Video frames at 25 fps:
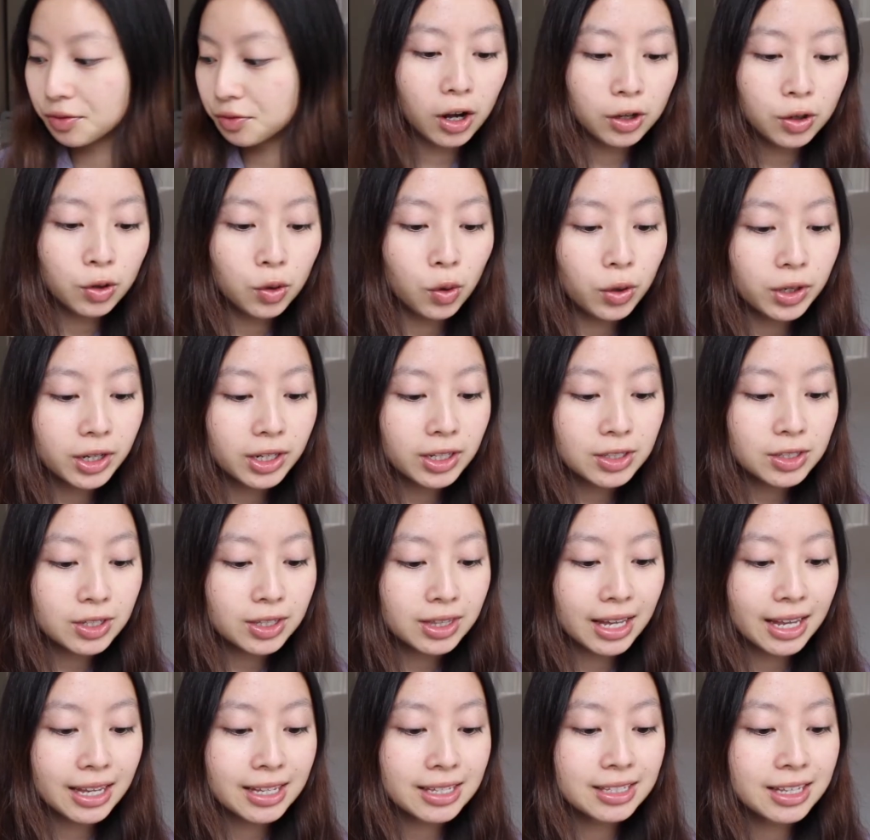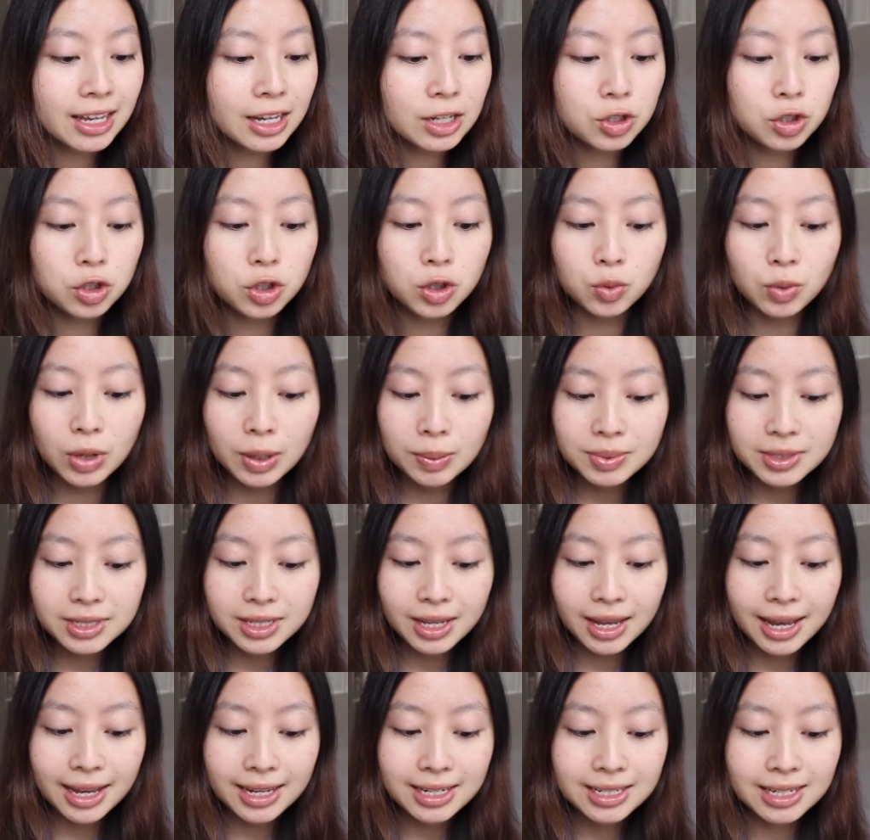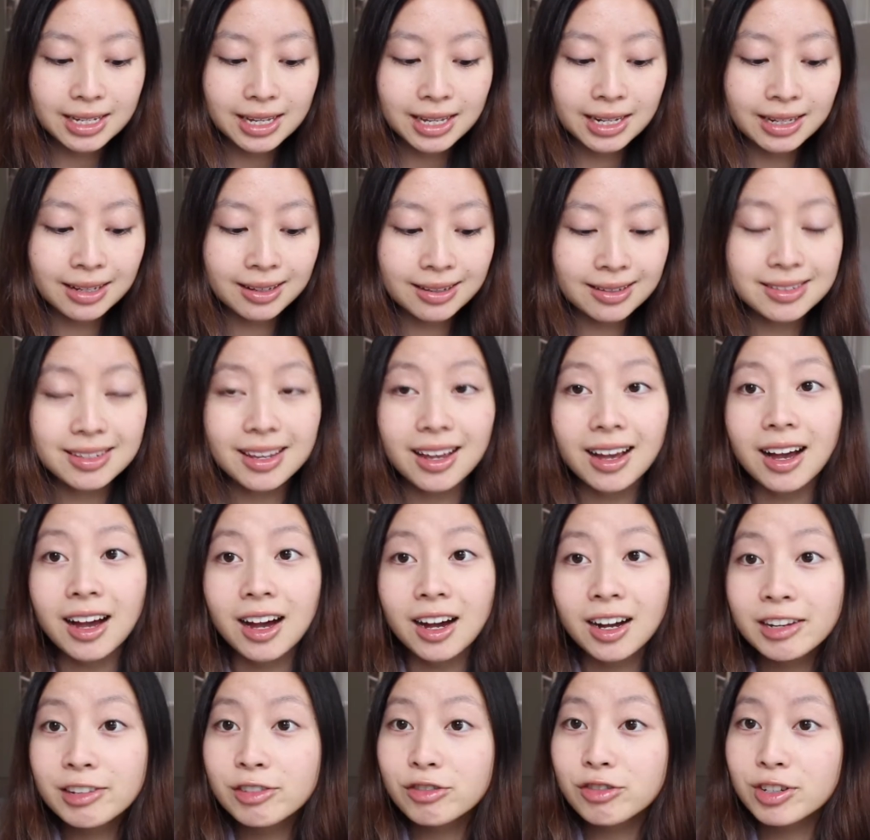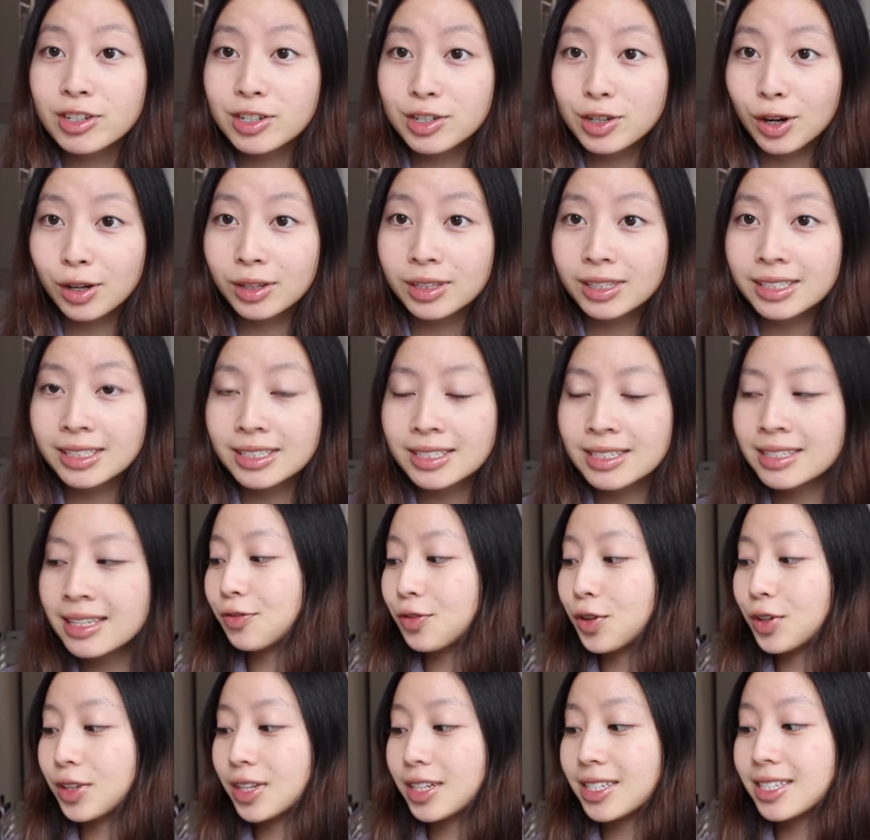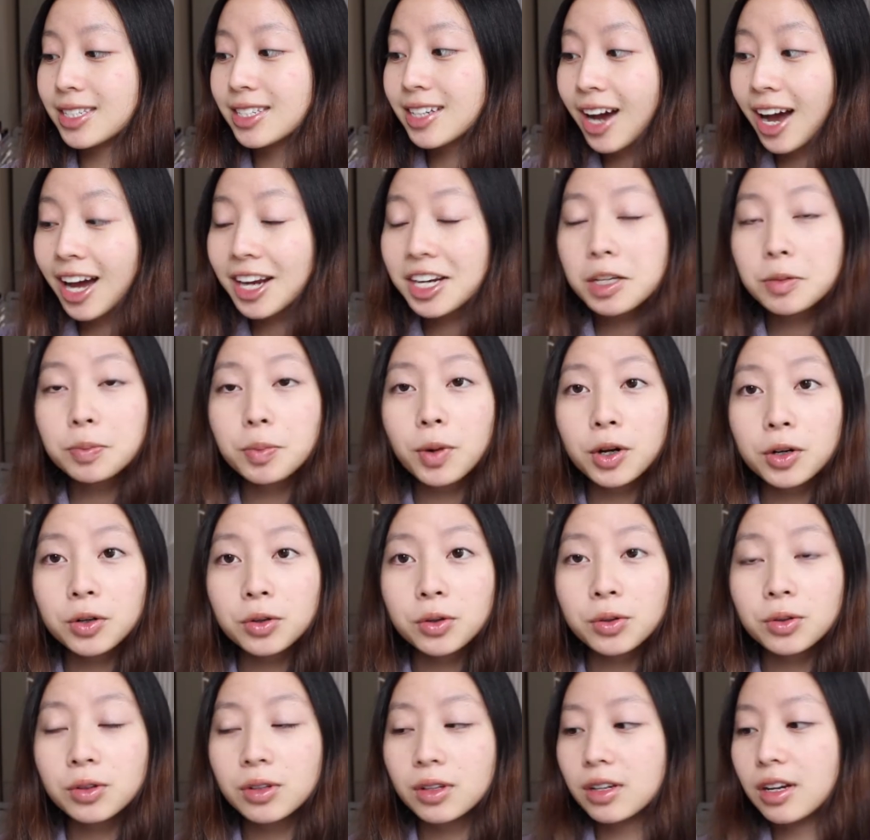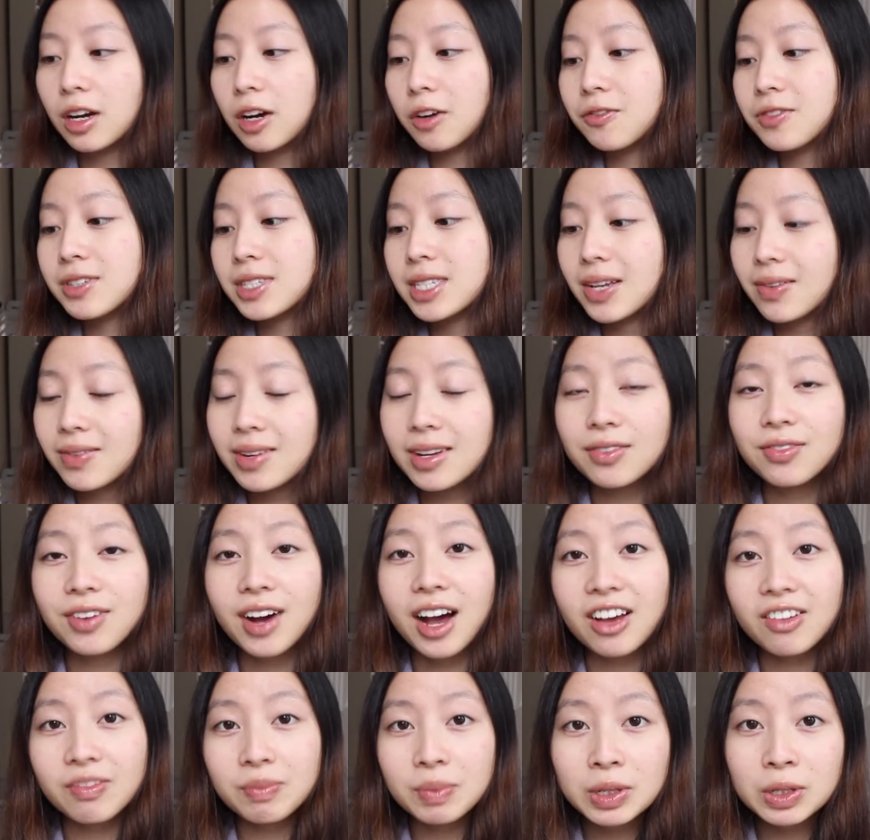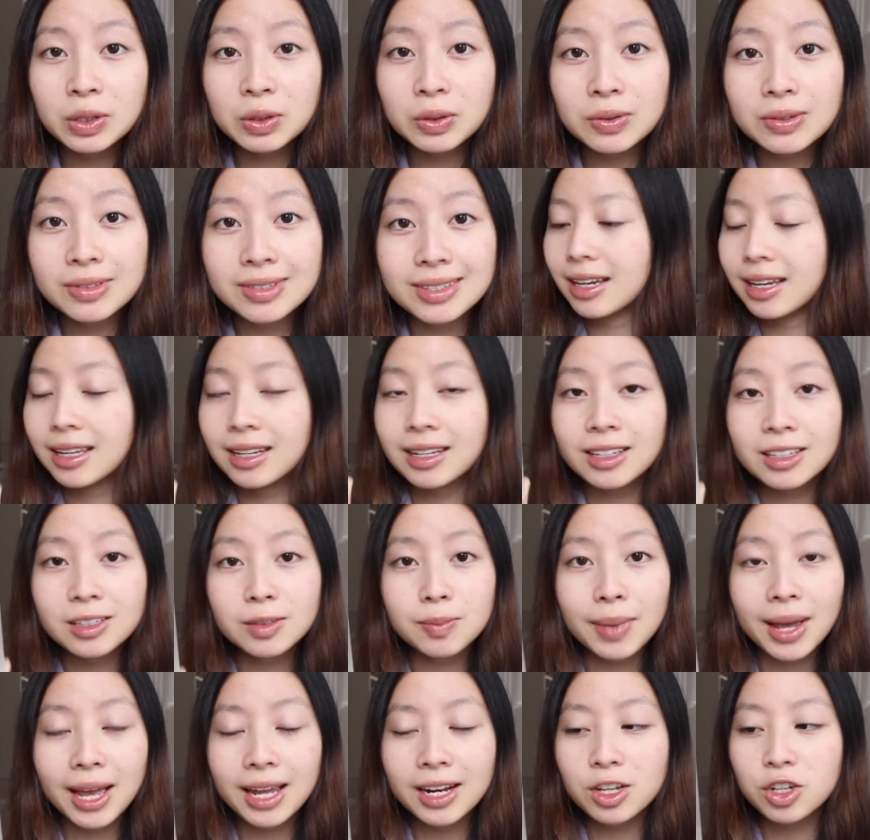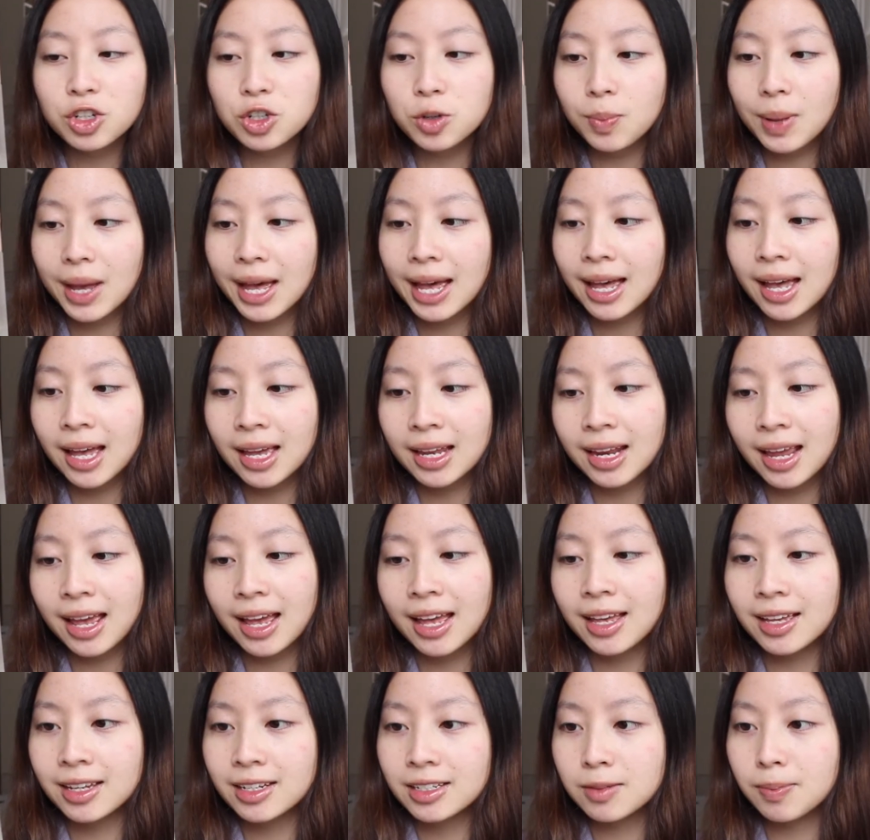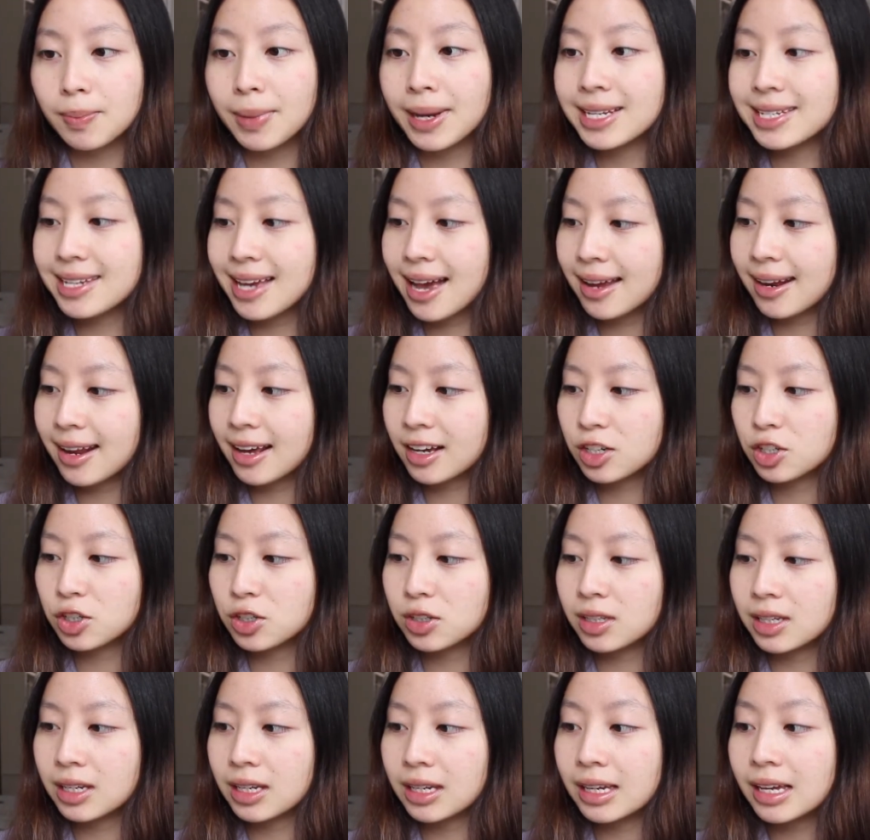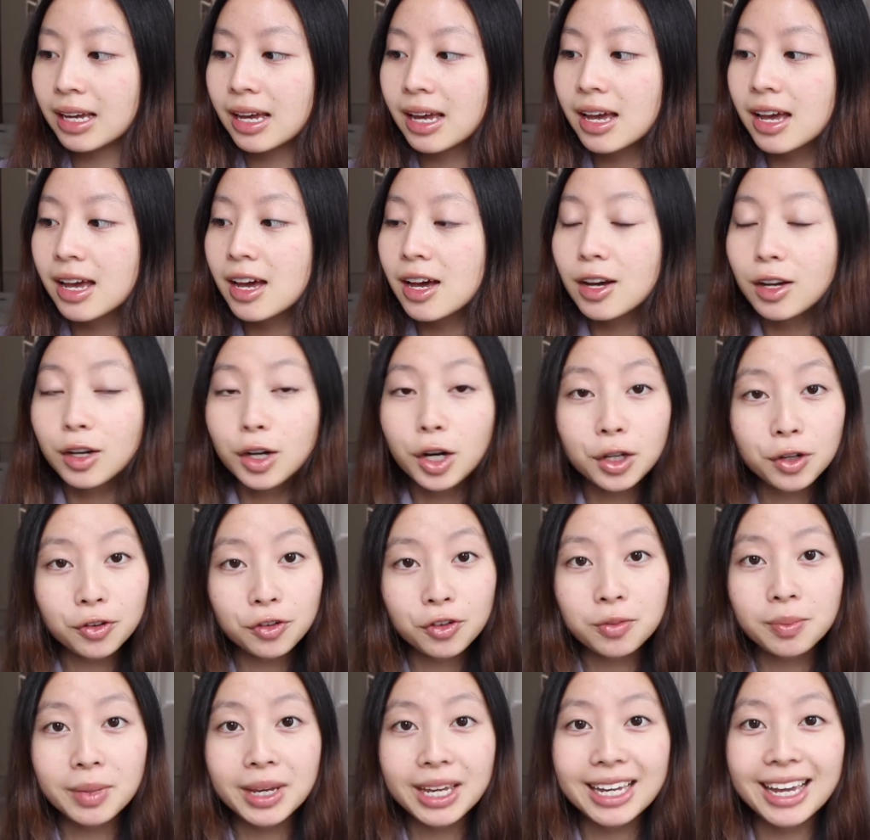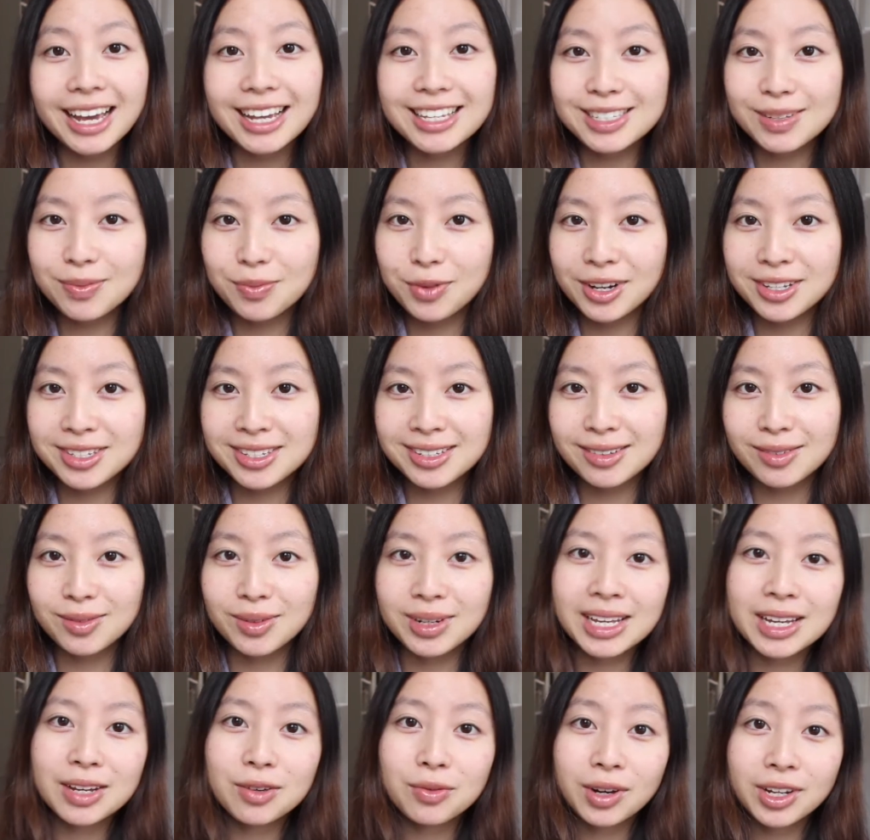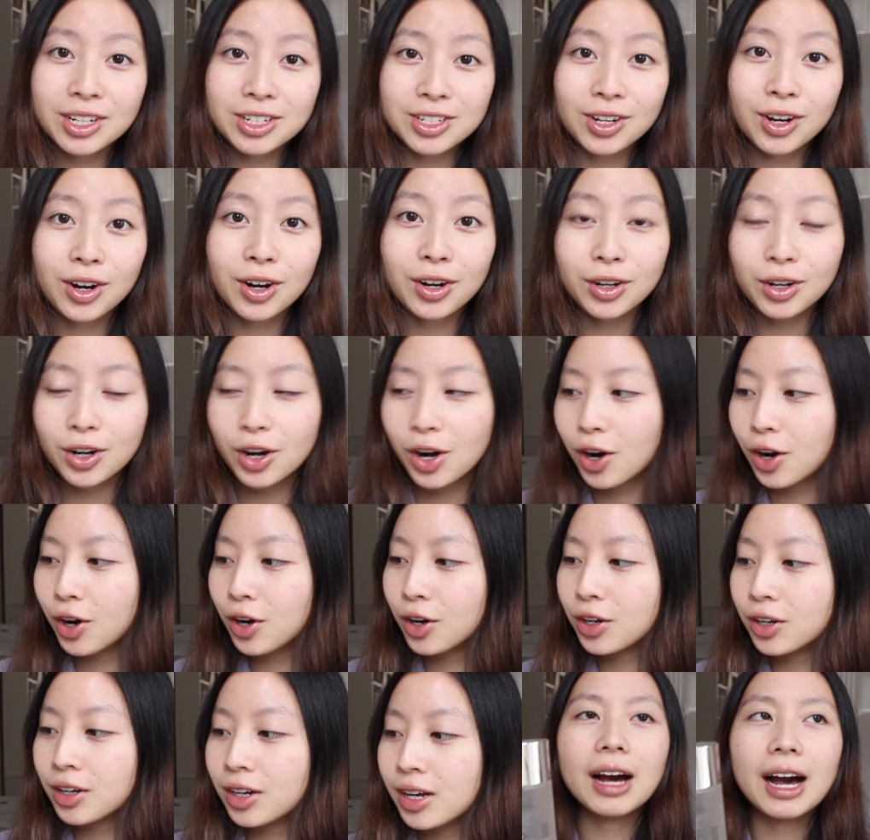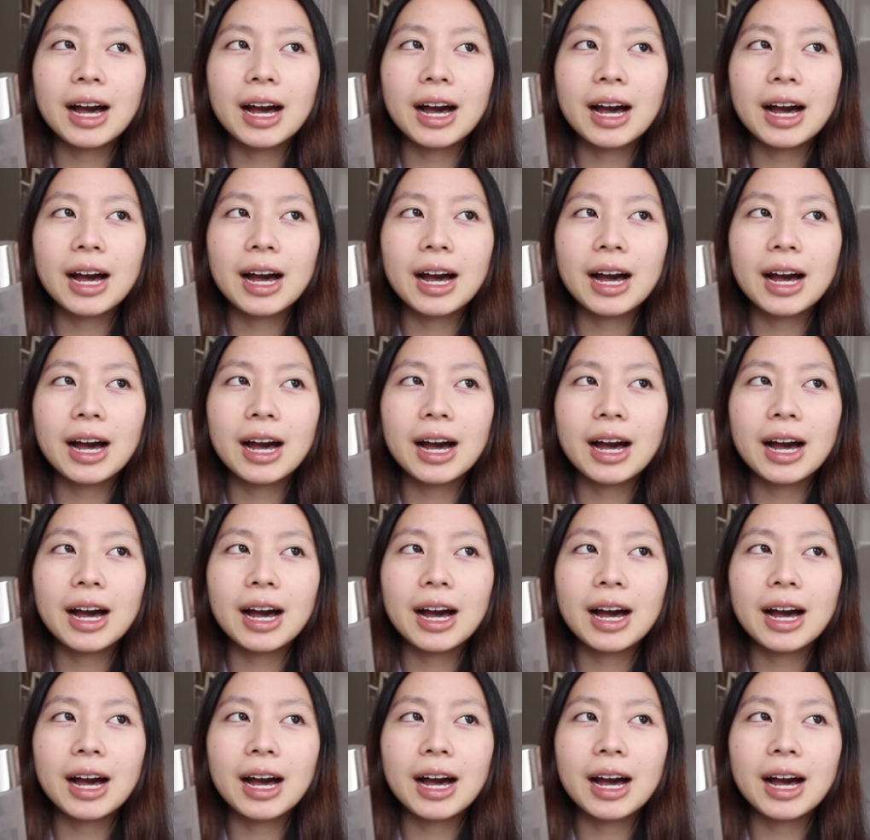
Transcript: According to the SK-II website, it is $100 for this tiny bottle of 75 mils. It is made in Japan, and my dad actually got it for me as a present when he went to Hong Kong.